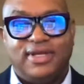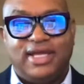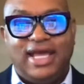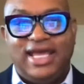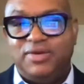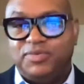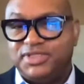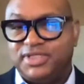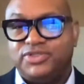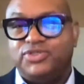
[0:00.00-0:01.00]
And it
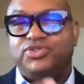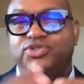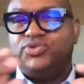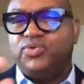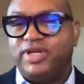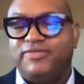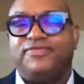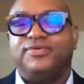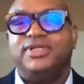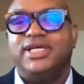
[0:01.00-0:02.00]
was this
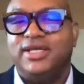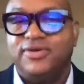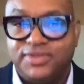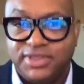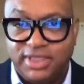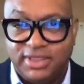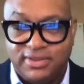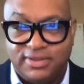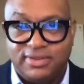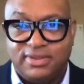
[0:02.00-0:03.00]
joyful energy.
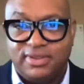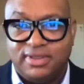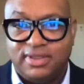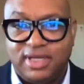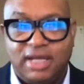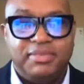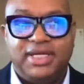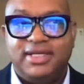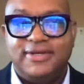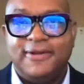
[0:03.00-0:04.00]
I
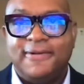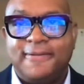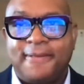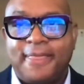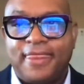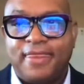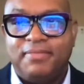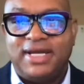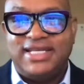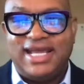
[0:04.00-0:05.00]
mean,
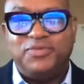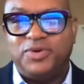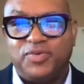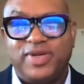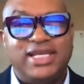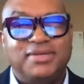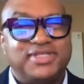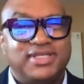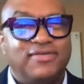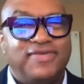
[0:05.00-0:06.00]
my dad would read
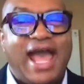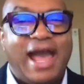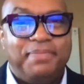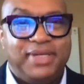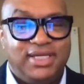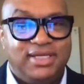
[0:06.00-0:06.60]
himself happy.